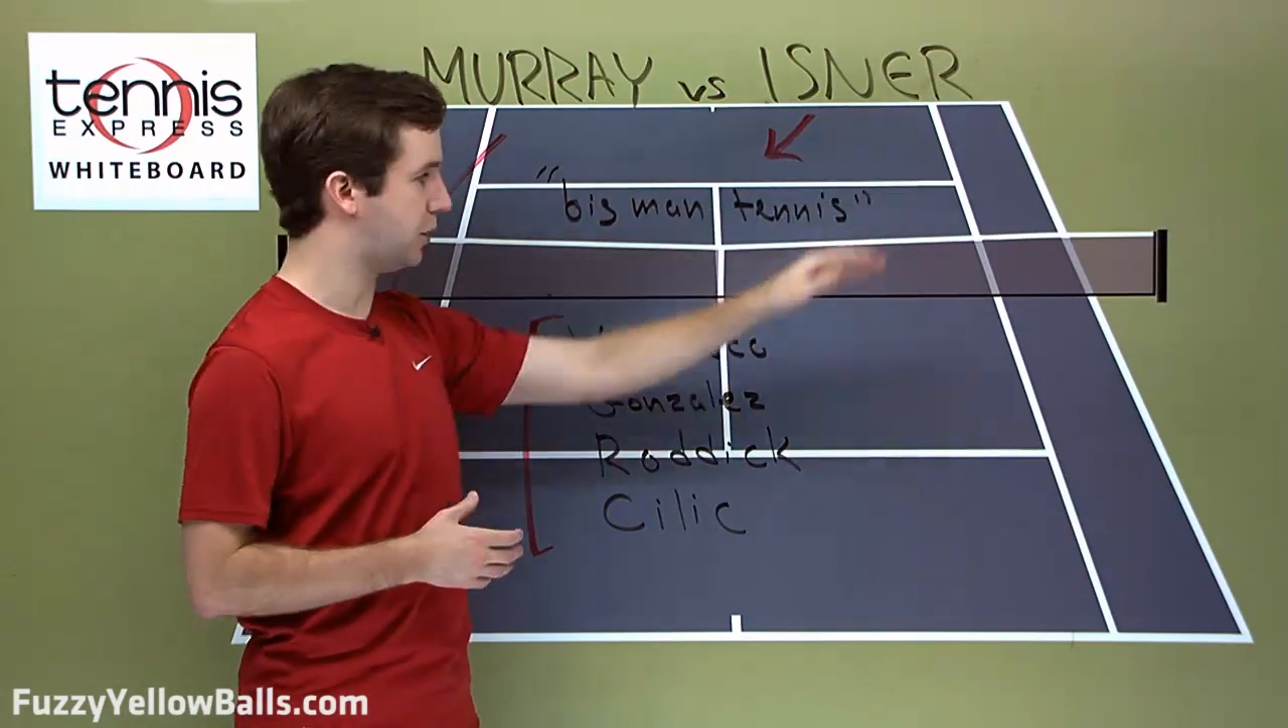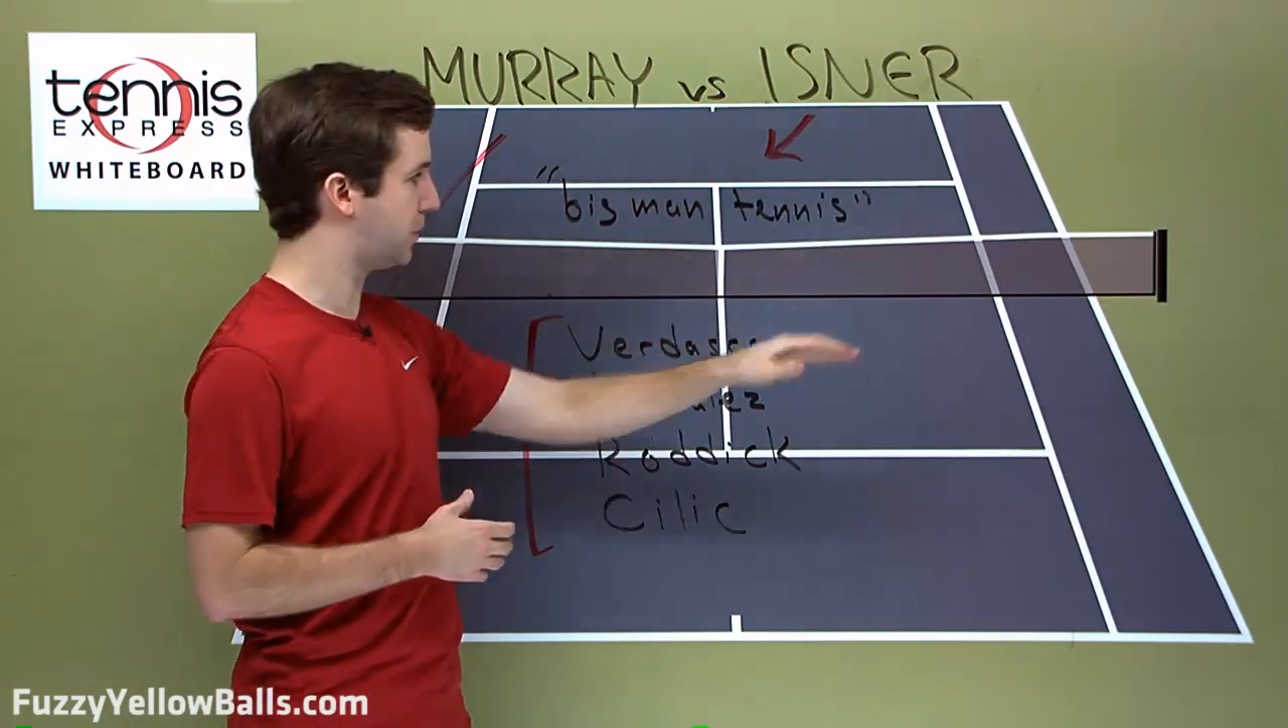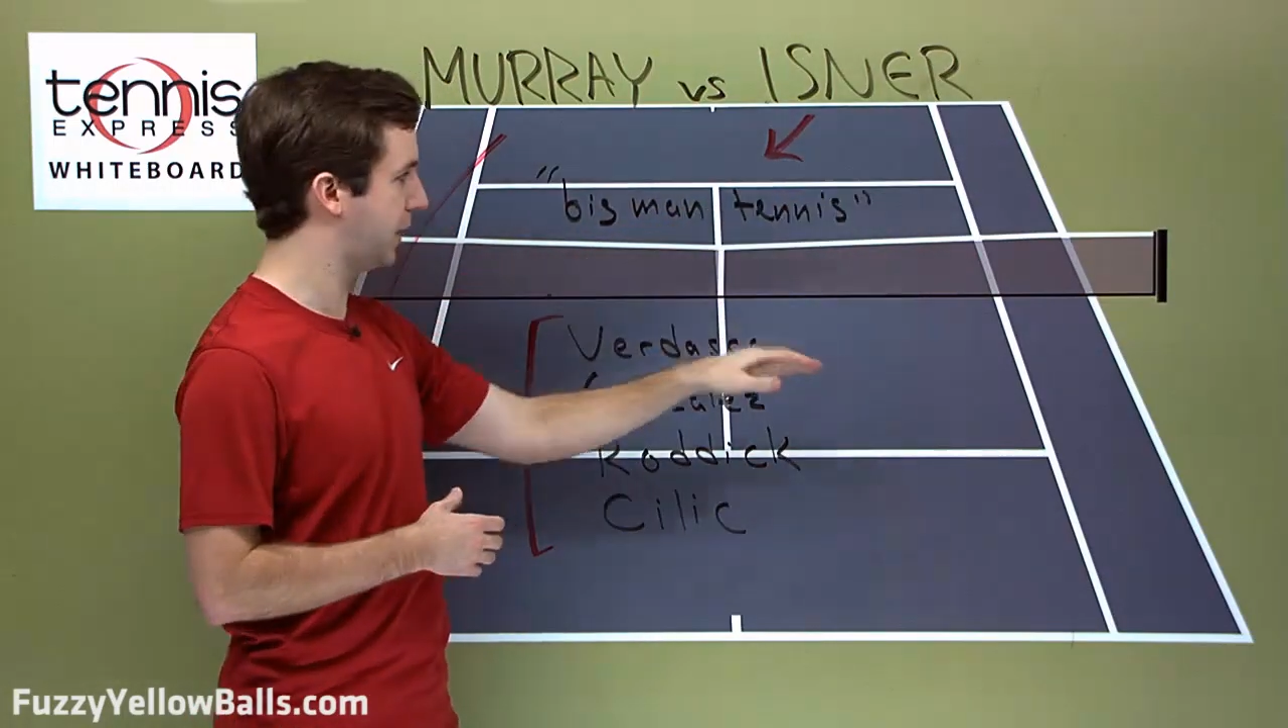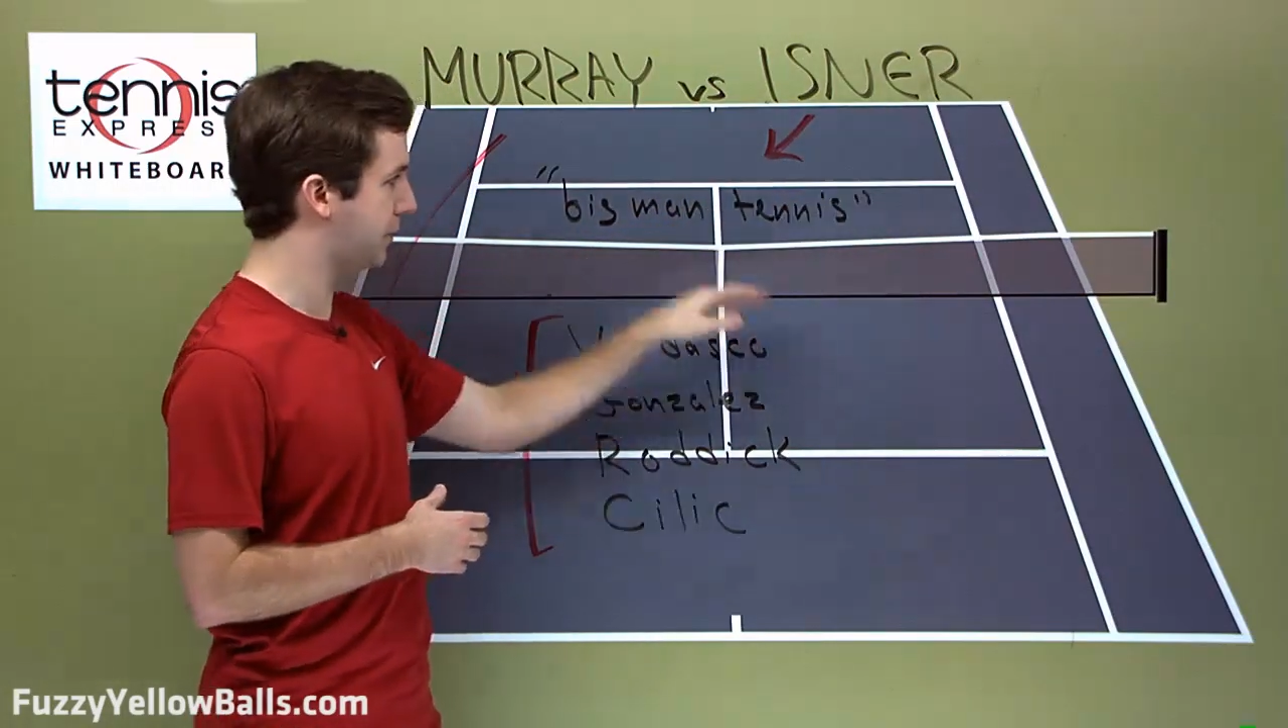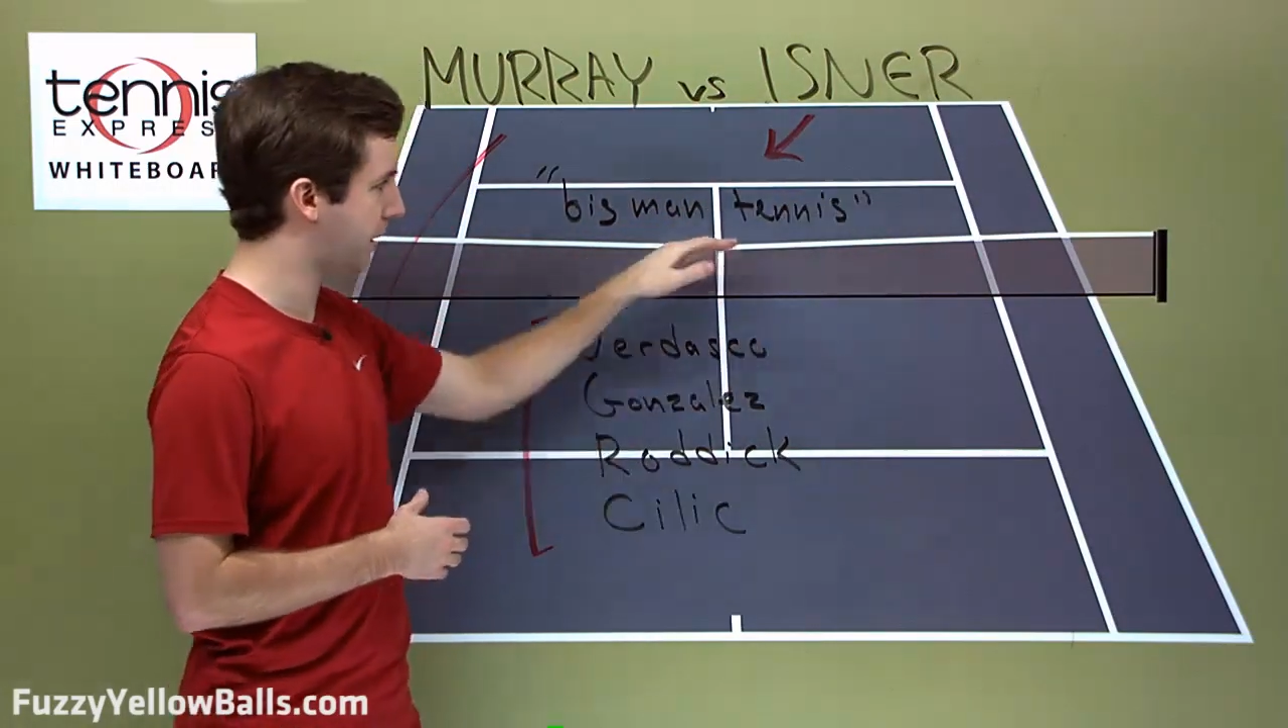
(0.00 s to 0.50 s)
He's
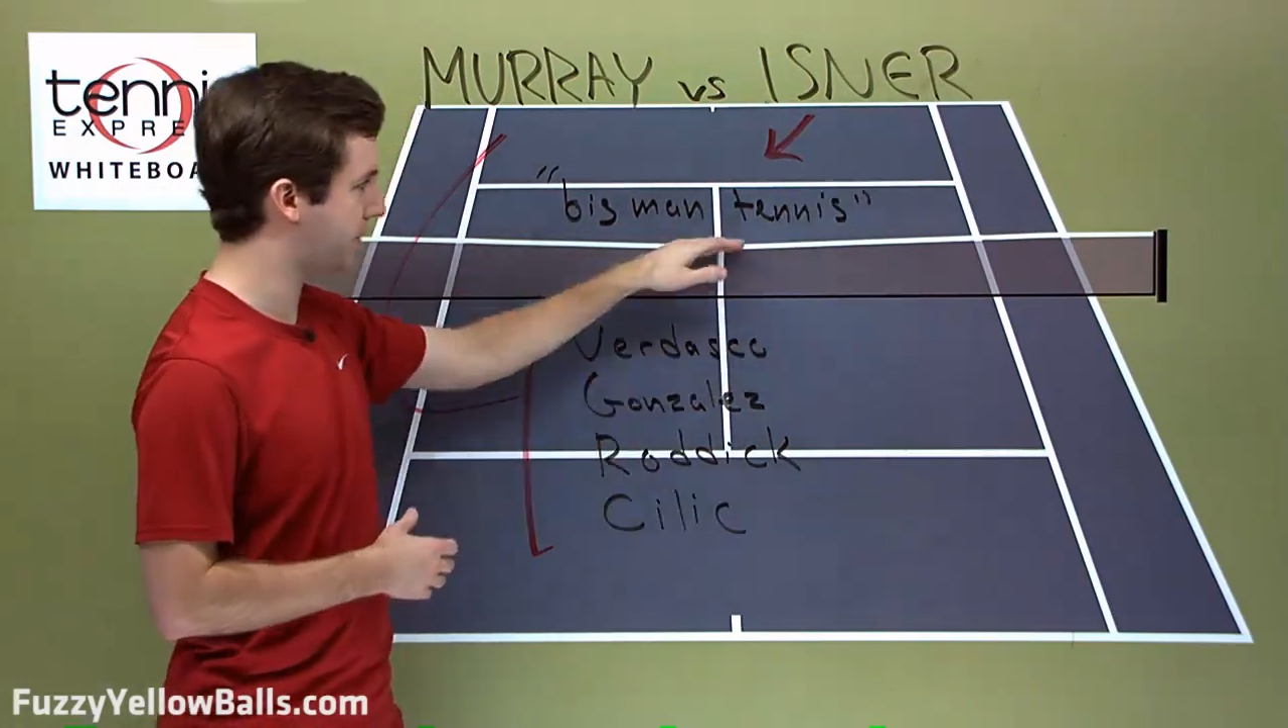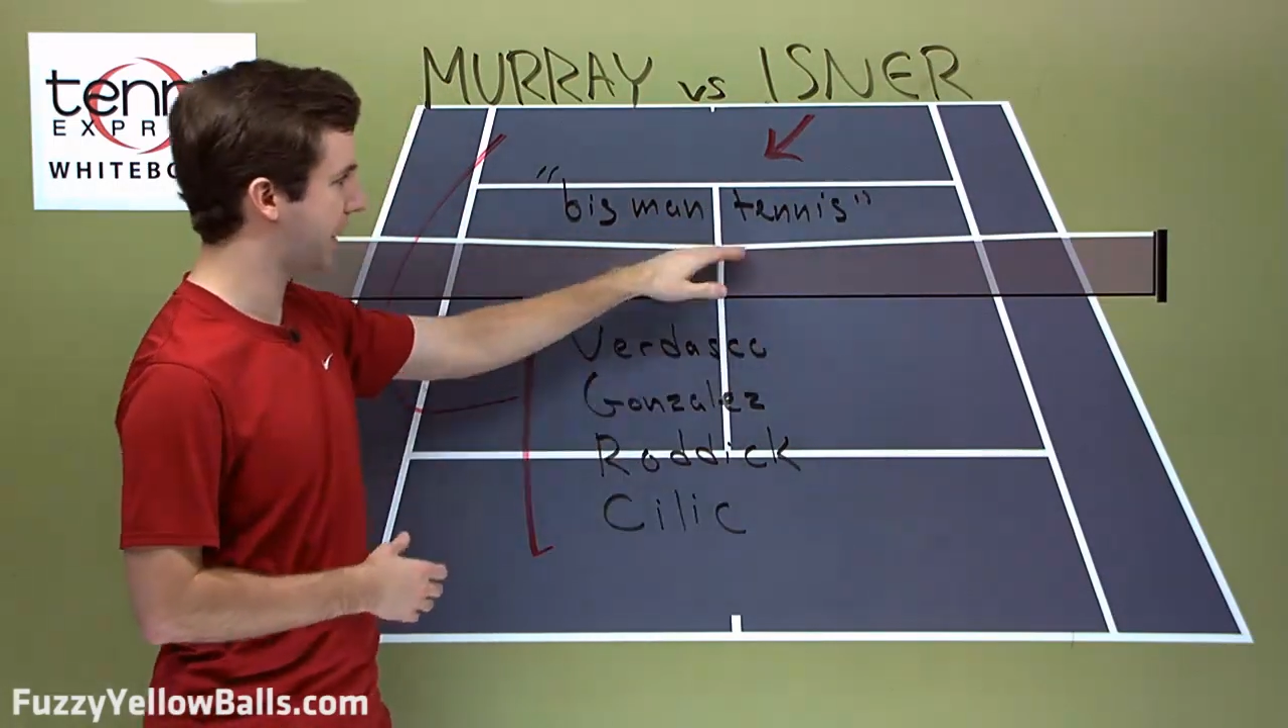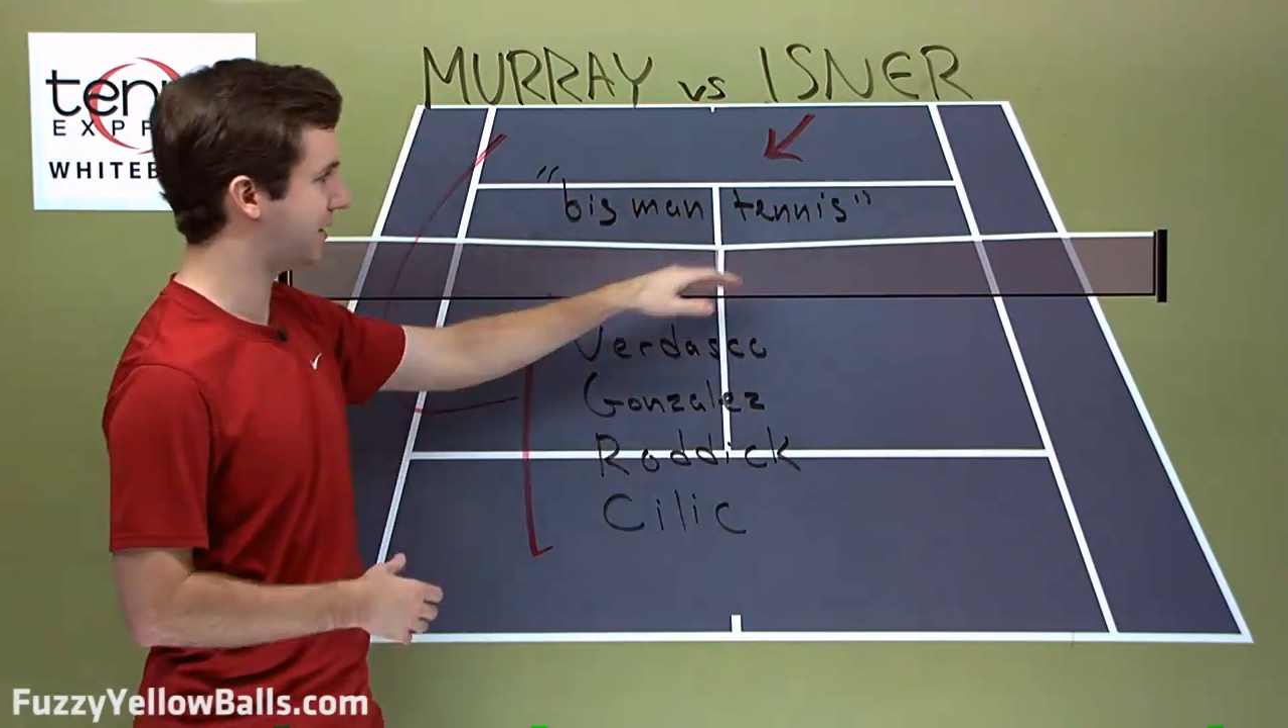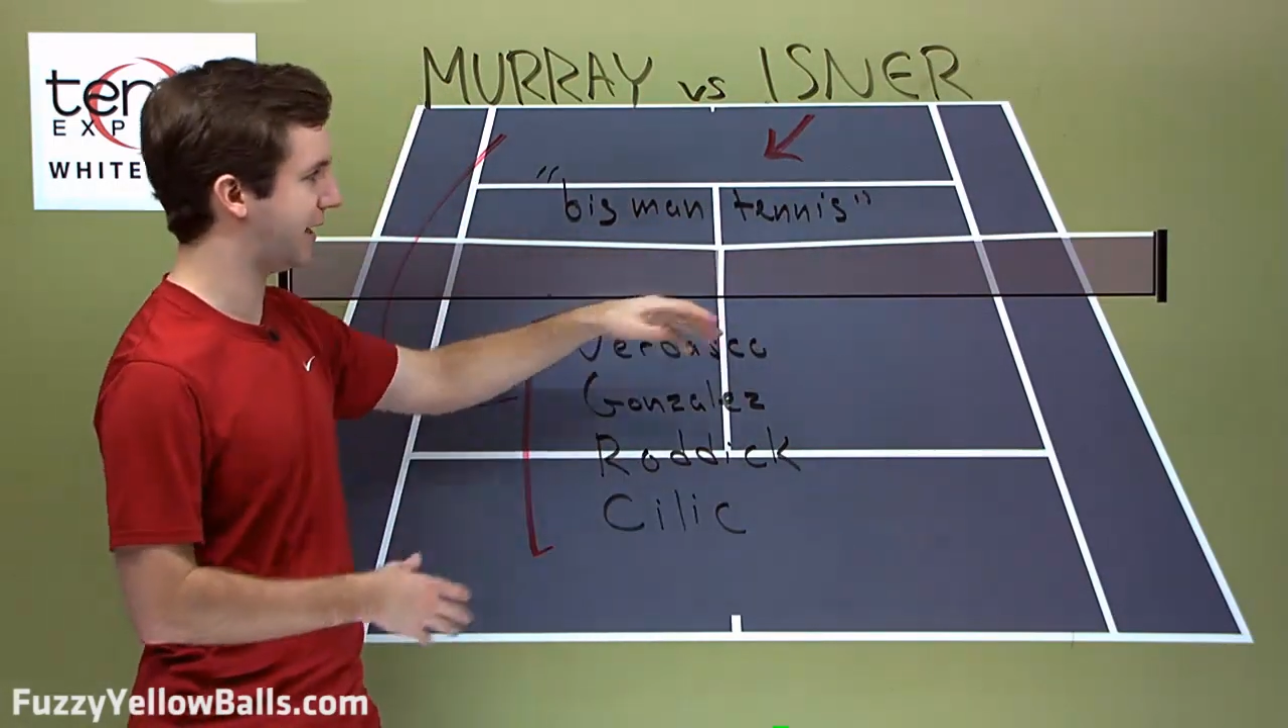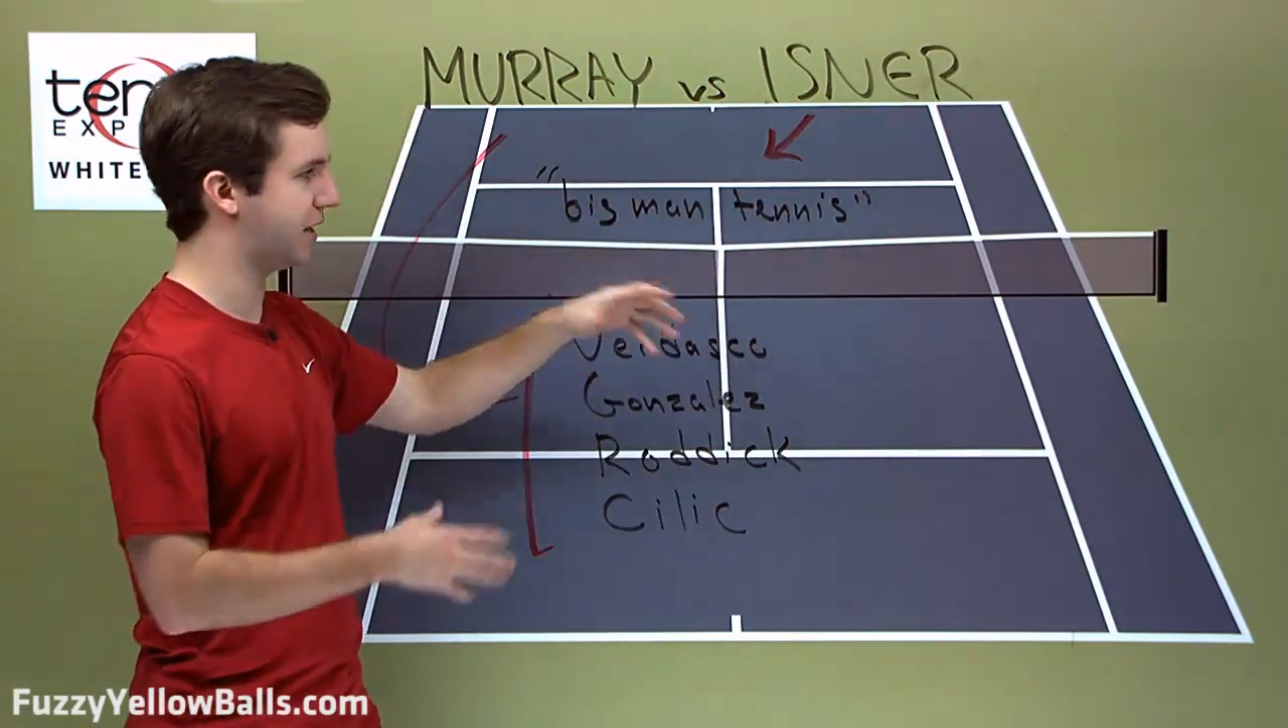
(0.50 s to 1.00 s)
playing big
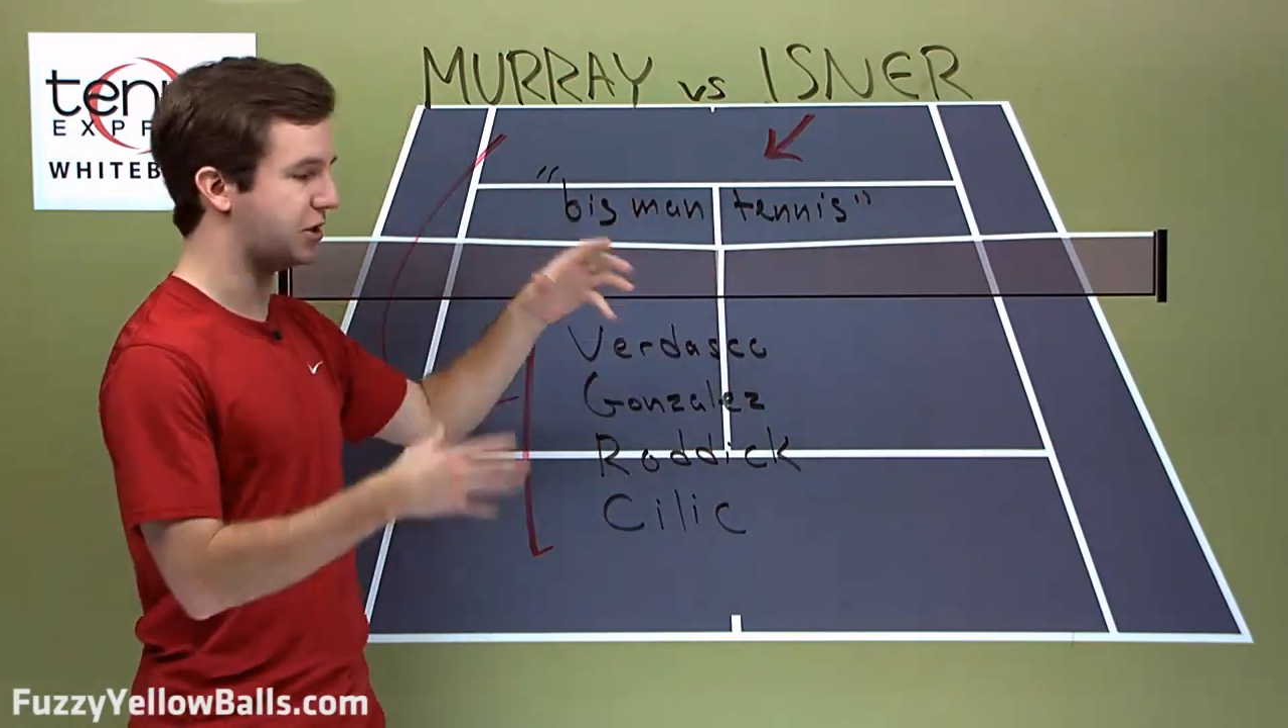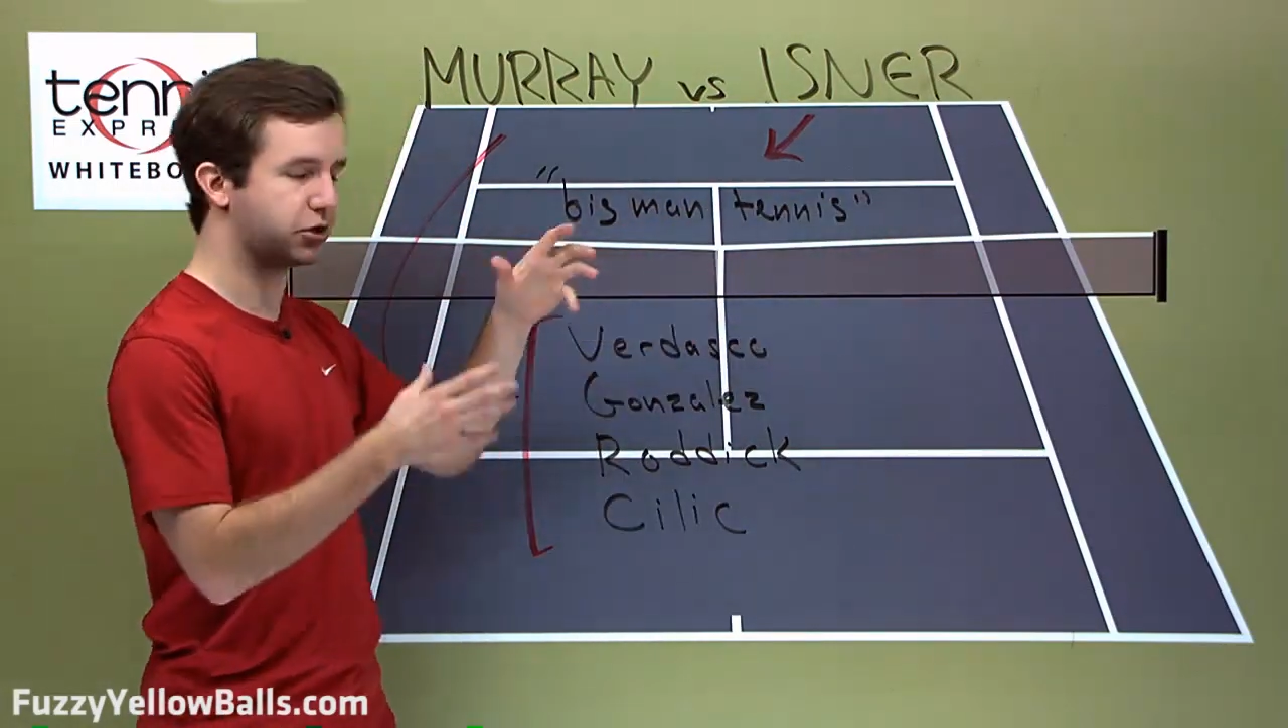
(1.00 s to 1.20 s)
man tennis.